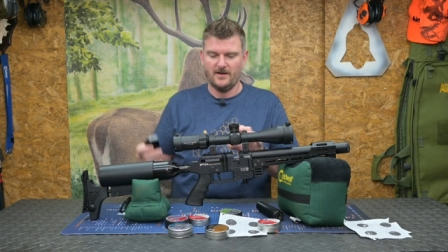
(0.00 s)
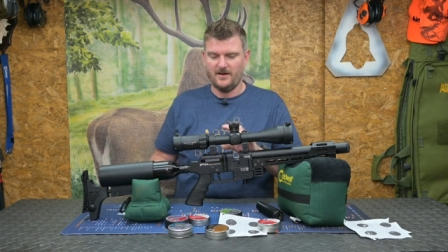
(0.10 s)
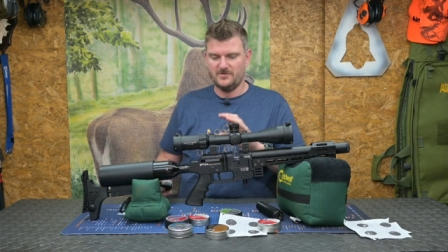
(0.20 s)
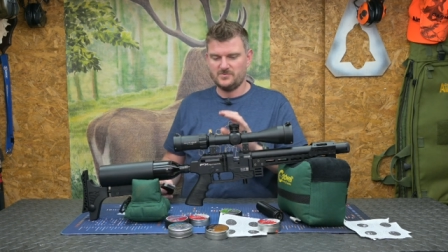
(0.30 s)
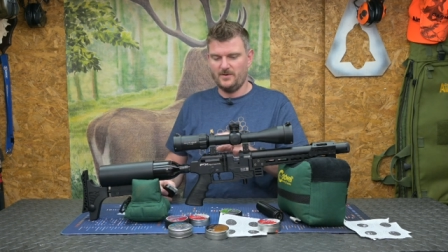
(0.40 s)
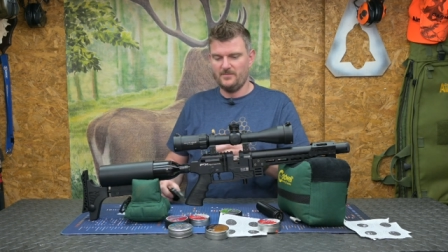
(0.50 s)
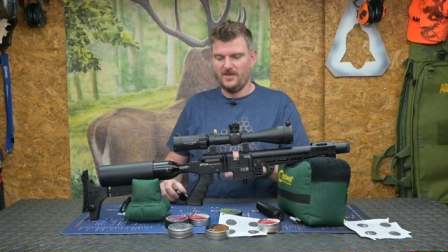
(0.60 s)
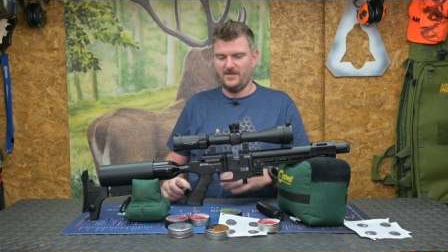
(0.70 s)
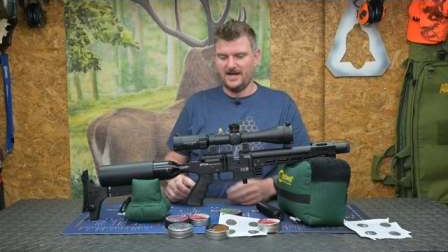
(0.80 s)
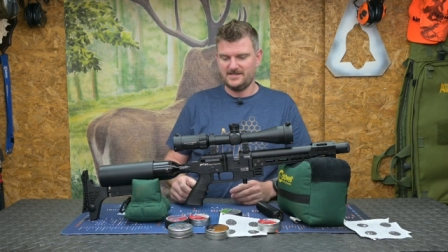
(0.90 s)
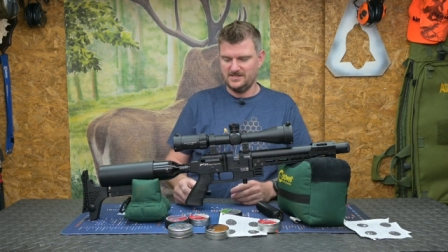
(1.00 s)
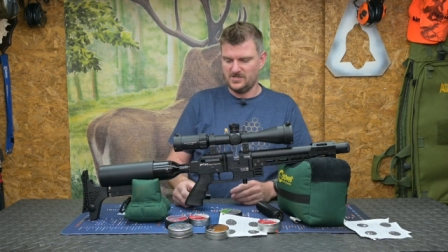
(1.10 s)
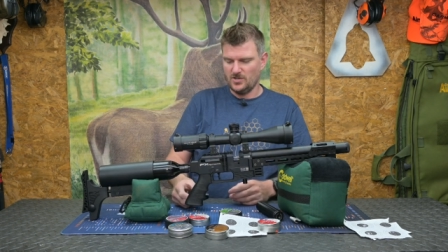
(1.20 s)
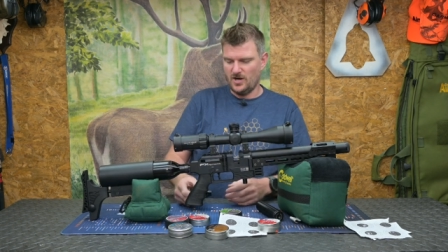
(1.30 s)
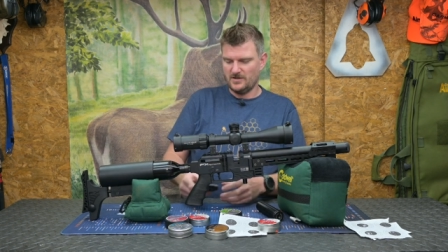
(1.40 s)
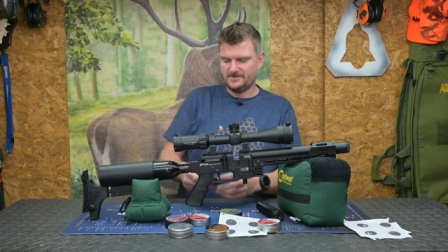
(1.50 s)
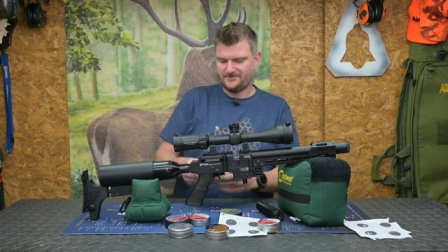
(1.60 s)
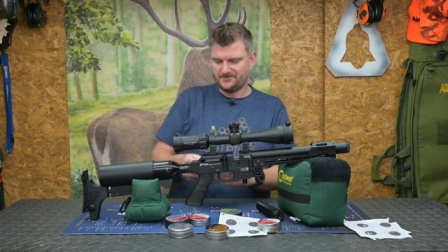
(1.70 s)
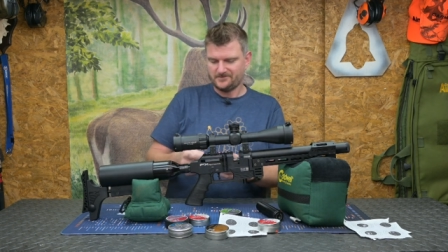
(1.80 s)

and just remember that is cocked